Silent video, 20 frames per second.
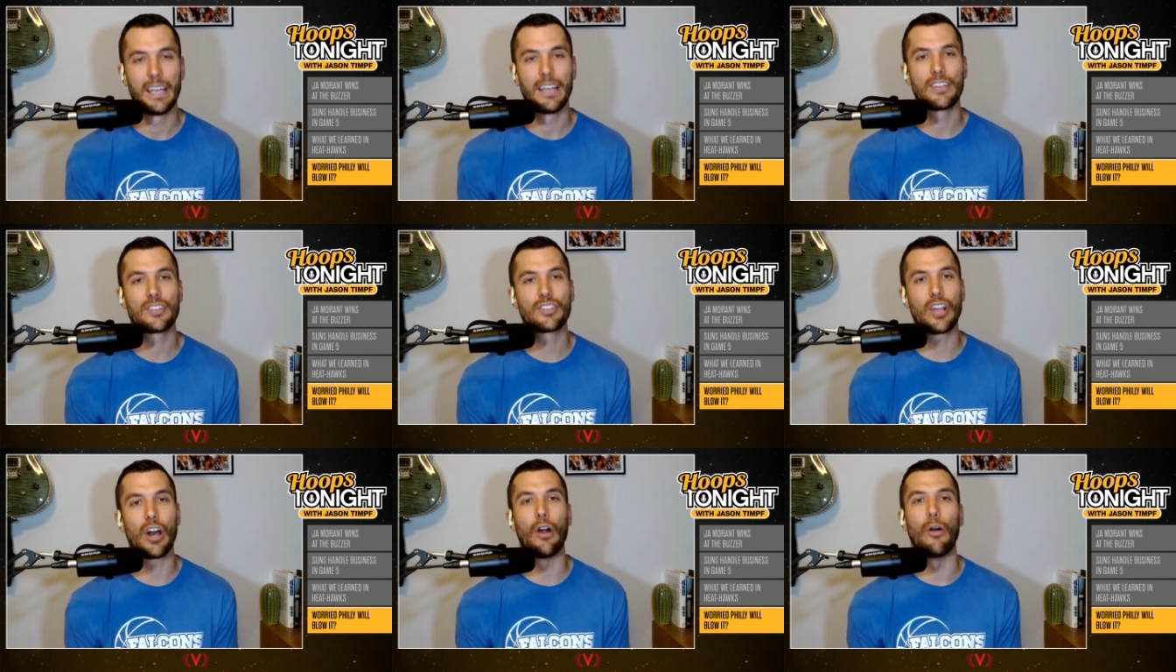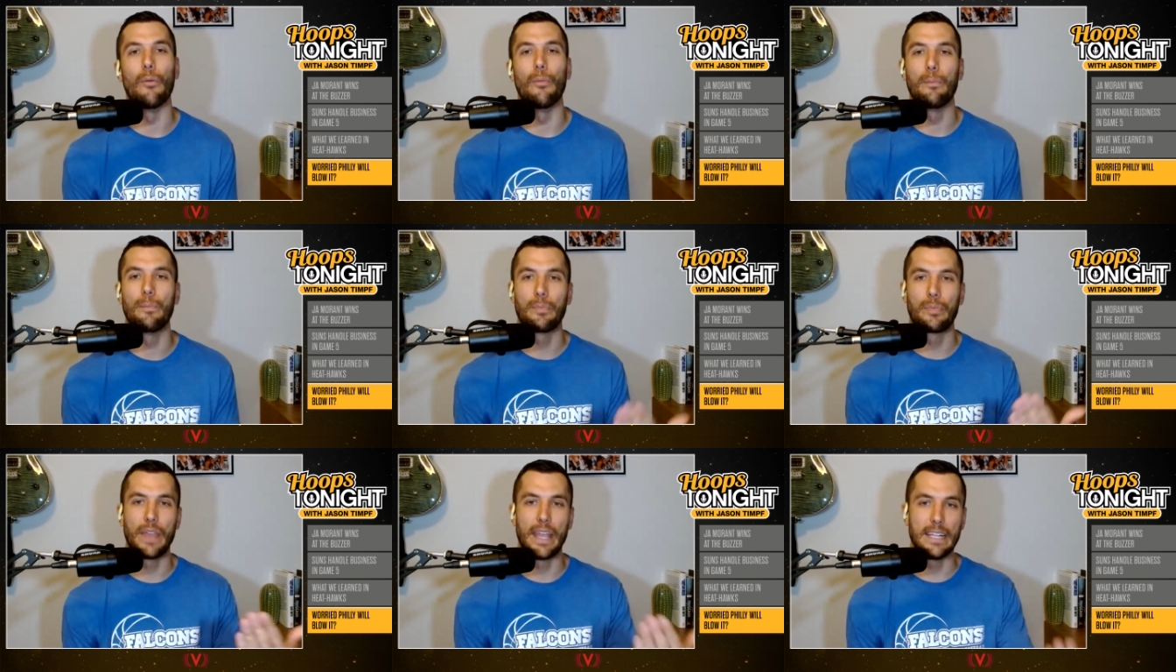So
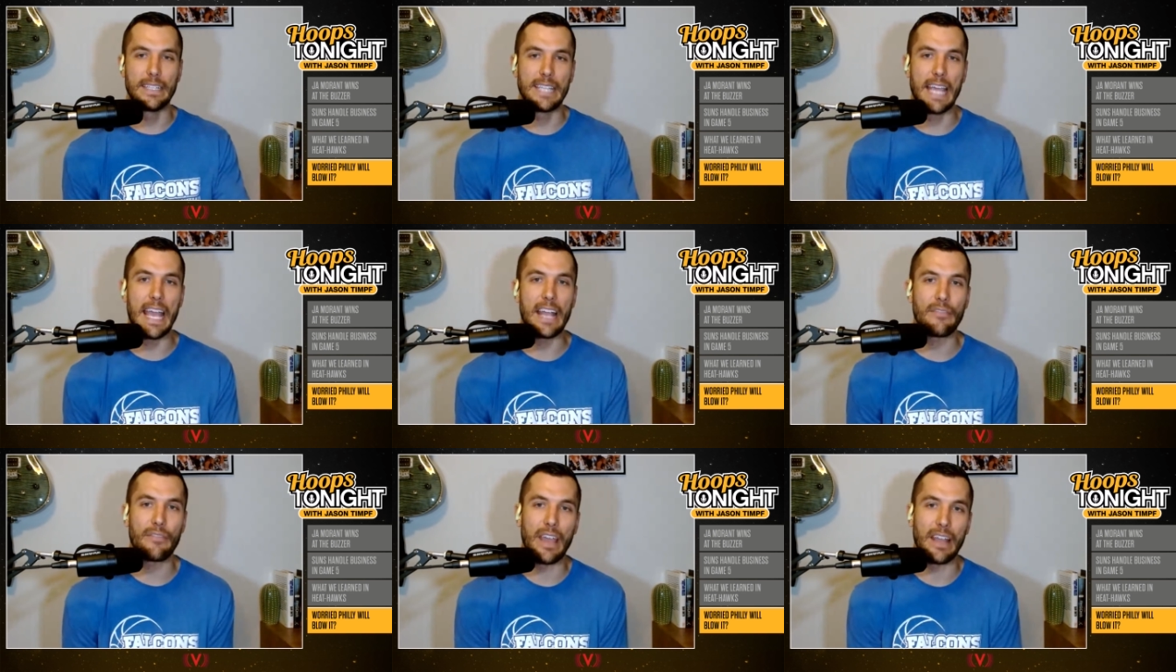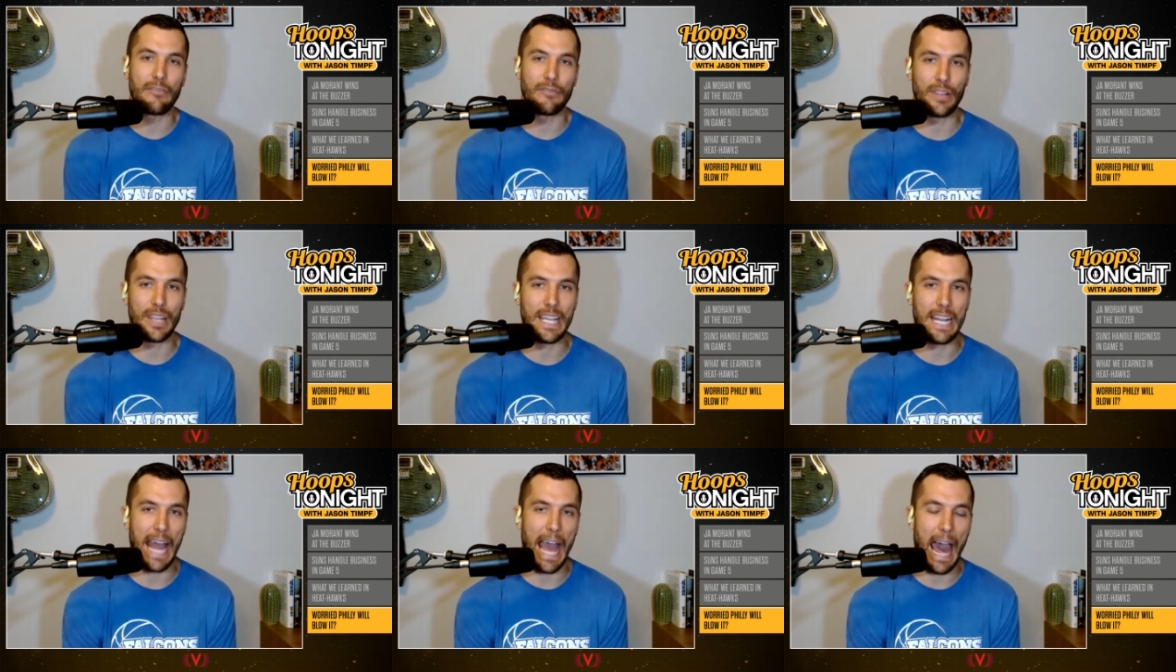they take
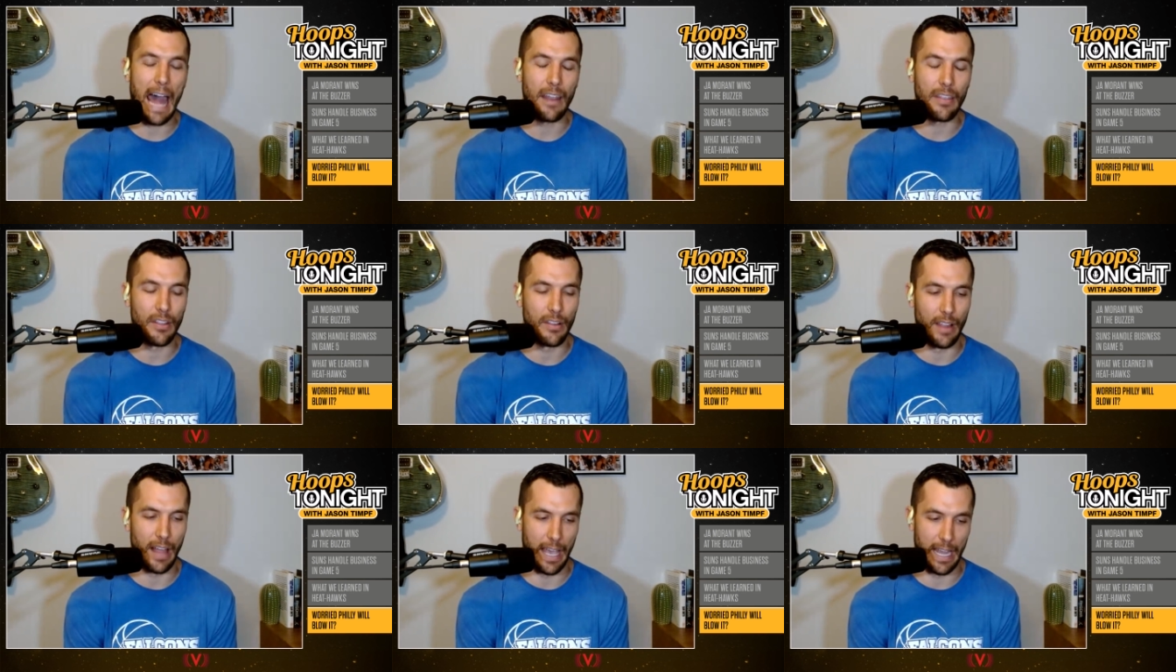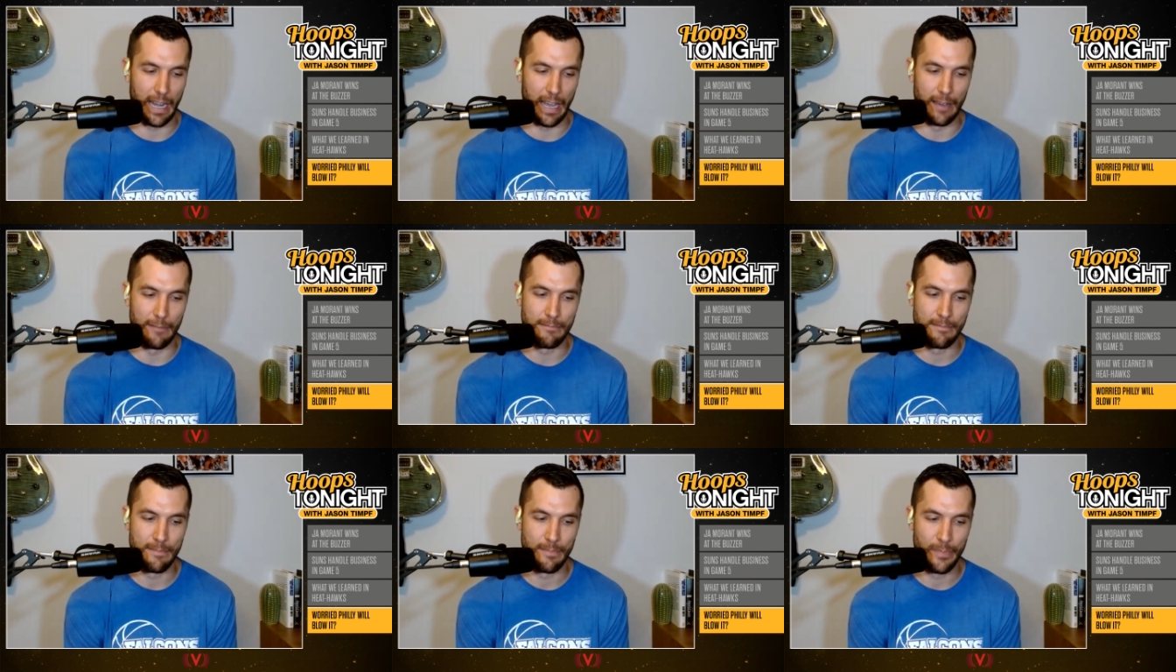VanVleet out of the
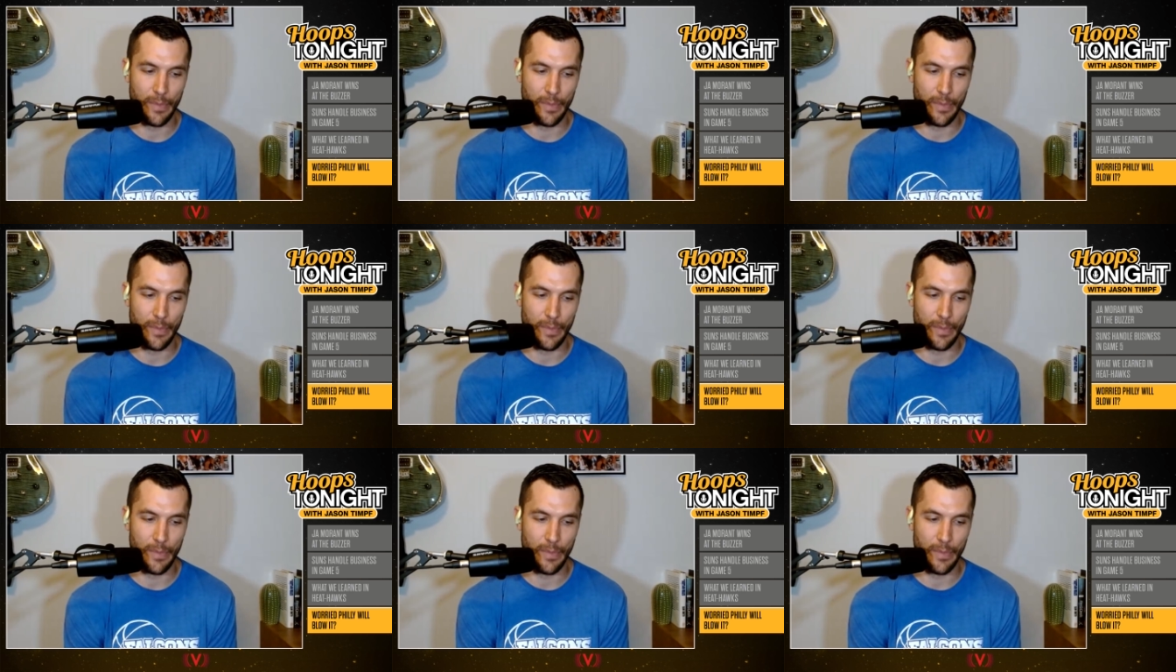lineup.